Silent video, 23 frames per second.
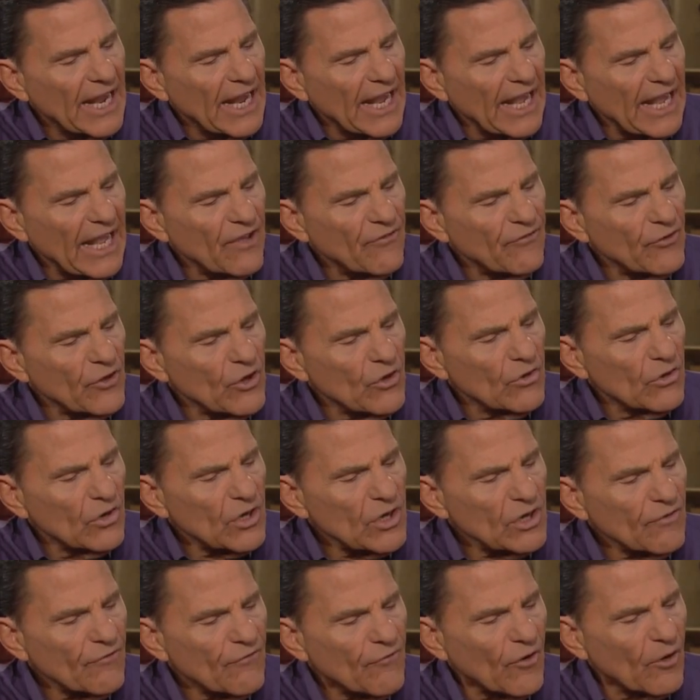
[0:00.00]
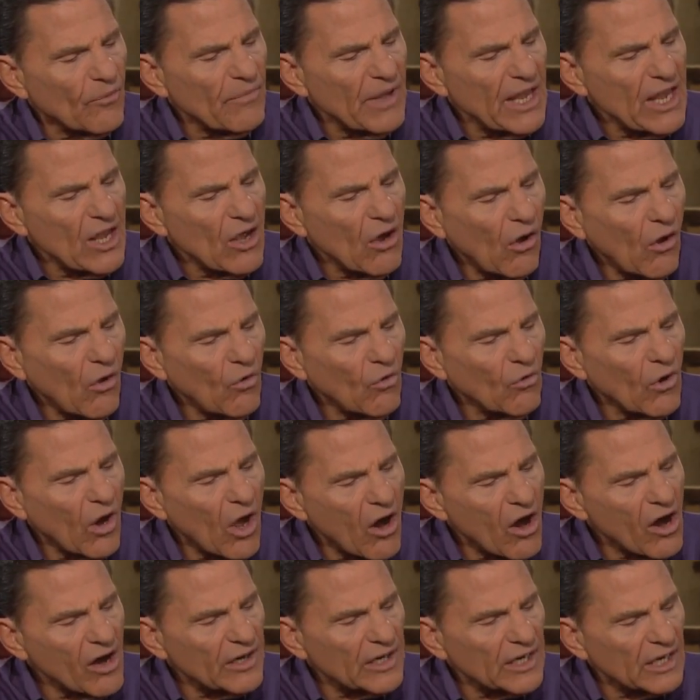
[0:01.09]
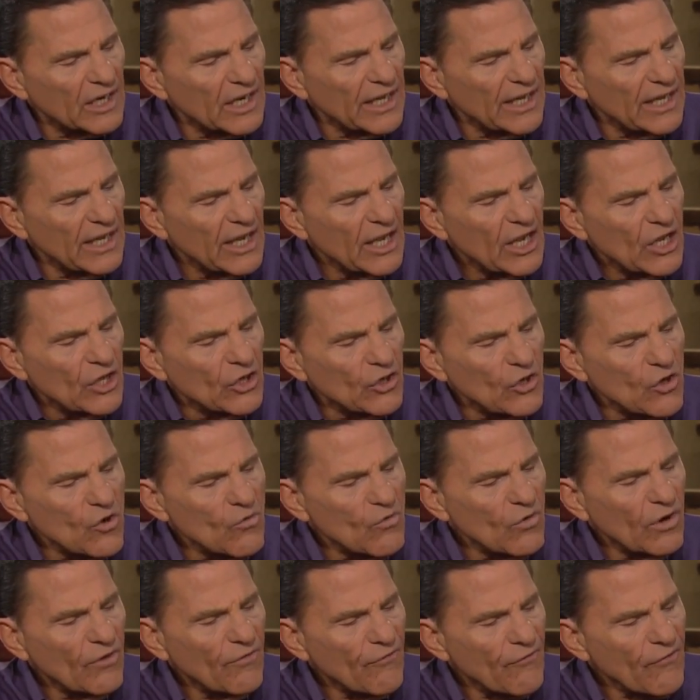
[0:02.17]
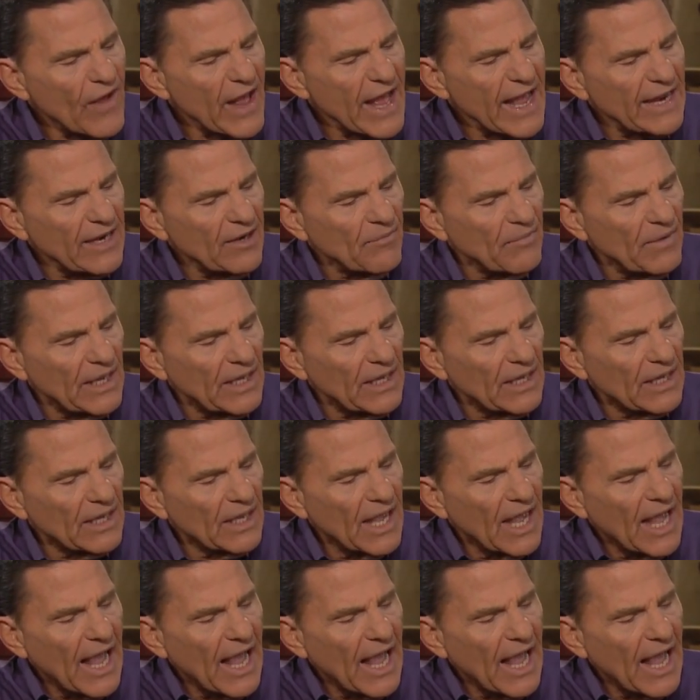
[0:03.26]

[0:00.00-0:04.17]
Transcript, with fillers: If you look for me wholeheartedly, you will find me.